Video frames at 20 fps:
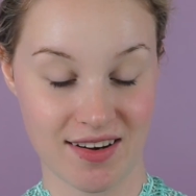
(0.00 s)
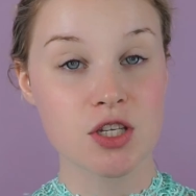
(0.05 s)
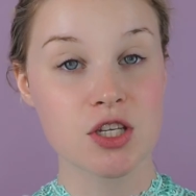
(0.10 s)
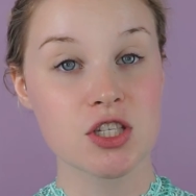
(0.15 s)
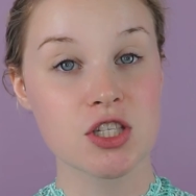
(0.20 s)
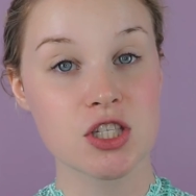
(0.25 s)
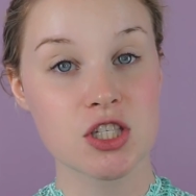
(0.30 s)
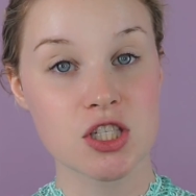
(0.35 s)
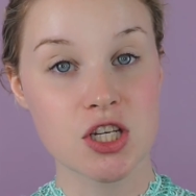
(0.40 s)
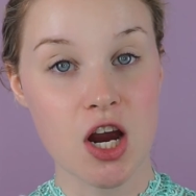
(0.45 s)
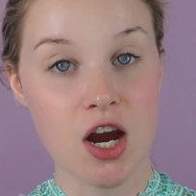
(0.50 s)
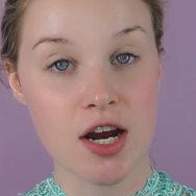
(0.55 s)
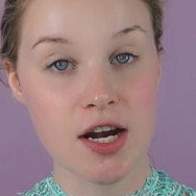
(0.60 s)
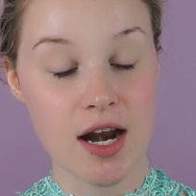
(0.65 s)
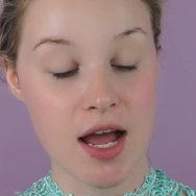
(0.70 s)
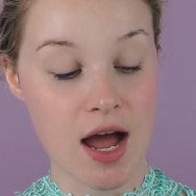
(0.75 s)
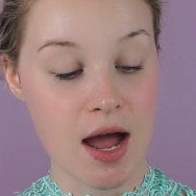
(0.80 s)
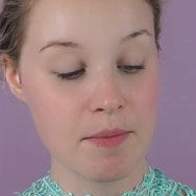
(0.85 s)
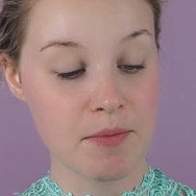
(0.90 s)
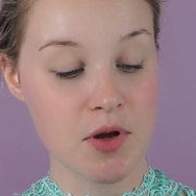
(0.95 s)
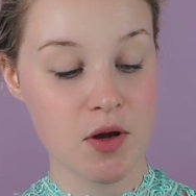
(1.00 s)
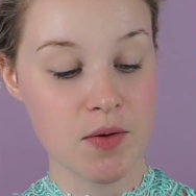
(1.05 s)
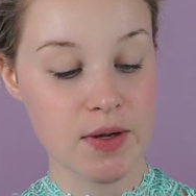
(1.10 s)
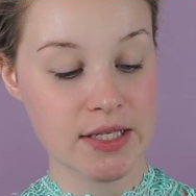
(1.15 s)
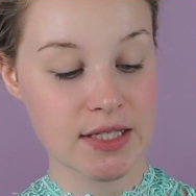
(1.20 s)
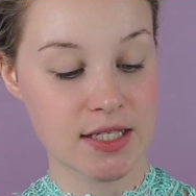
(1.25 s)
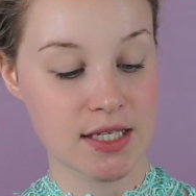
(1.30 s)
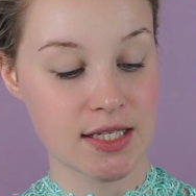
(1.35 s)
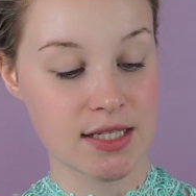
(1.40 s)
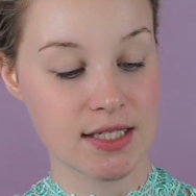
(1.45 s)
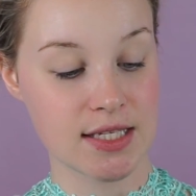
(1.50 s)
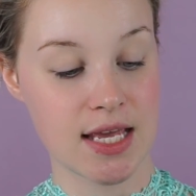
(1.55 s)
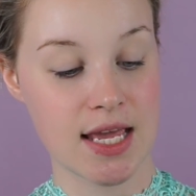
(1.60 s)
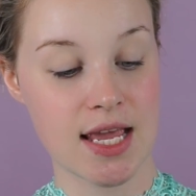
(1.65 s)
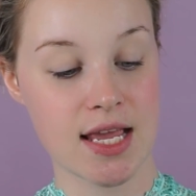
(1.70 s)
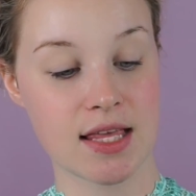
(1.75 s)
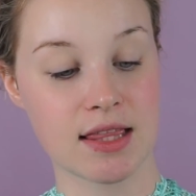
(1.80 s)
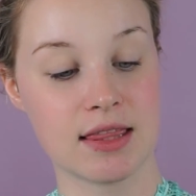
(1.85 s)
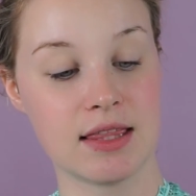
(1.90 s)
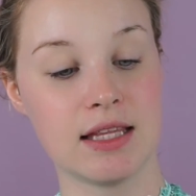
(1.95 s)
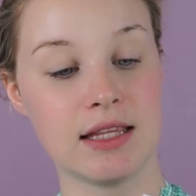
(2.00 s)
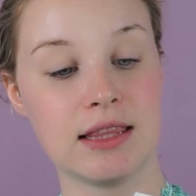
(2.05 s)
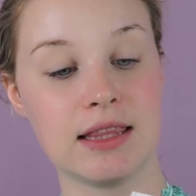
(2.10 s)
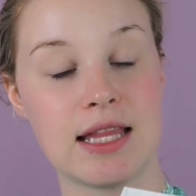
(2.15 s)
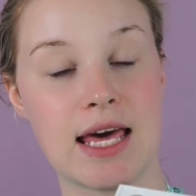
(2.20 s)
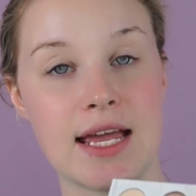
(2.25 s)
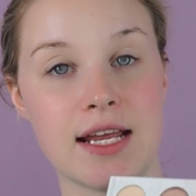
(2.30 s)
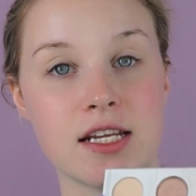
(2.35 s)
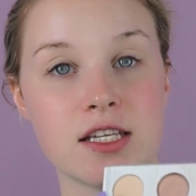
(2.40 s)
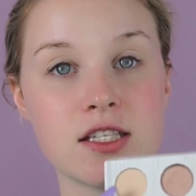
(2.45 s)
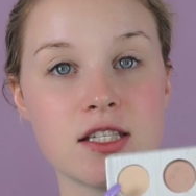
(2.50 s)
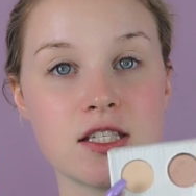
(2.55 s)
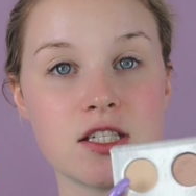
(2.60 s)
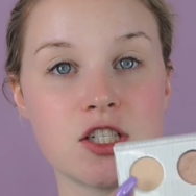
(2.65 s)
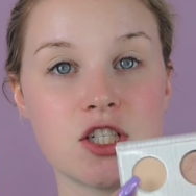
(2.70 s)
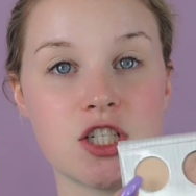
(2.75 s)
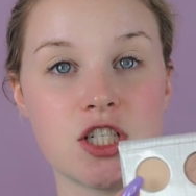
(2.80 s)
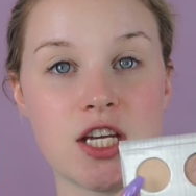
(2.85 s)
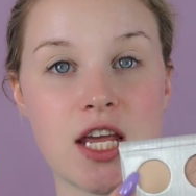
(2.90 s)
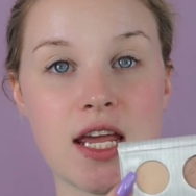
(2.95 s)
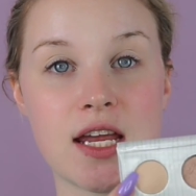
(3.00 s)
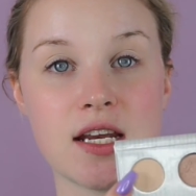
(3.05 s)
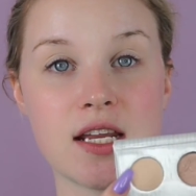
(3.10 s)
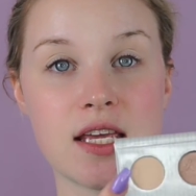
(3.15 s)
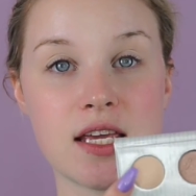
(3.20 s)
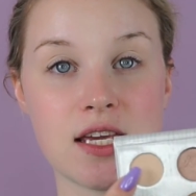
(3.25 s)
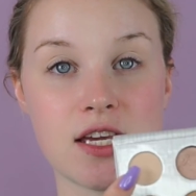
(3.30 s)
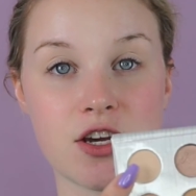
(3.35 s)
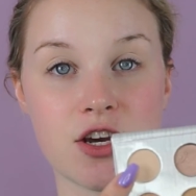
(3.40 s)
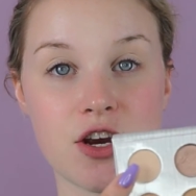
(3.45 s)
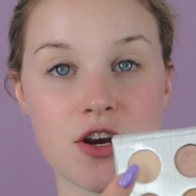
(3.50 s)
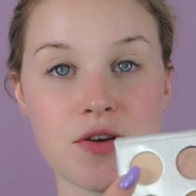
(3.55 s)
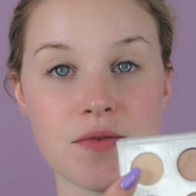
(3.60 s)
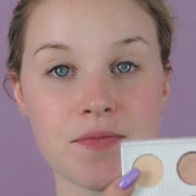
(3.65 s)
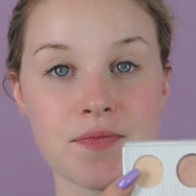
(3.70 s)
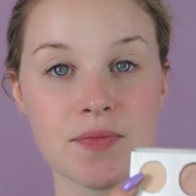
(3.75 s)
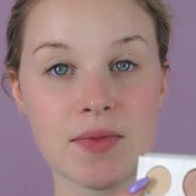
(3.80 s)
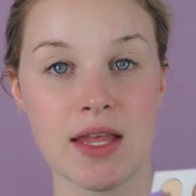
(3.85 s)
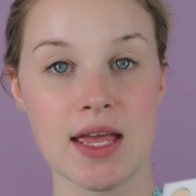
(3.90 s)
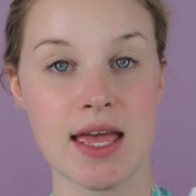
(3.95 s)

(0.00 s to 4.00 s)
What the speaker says: To start, I'm going to take the lightest shade here